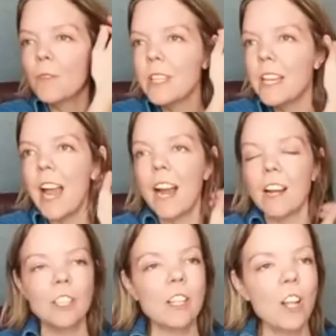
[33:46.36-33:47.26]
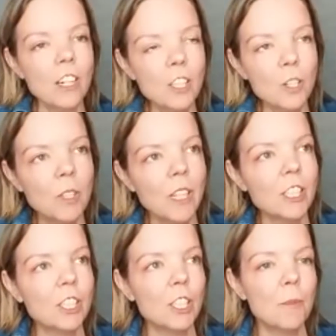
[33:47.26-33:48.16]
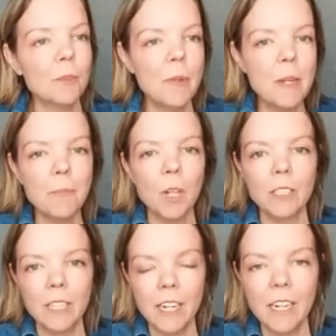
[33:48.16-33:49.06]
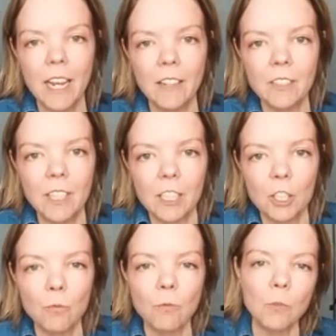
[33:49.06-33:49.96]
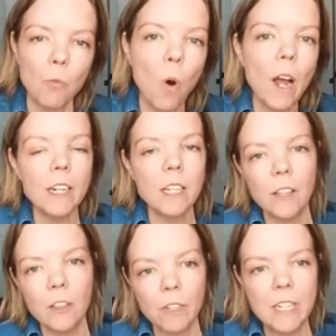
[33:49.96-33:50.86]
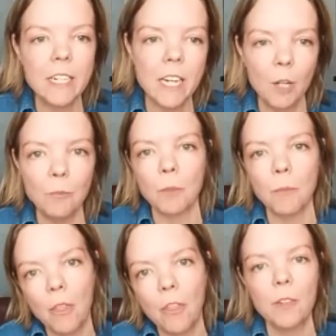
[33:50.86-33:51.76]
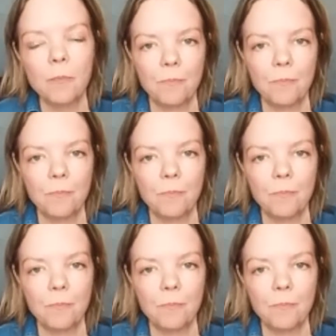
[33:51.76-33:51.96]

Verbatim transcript: the uh, long-term relationships people tend to have sex one to three times a month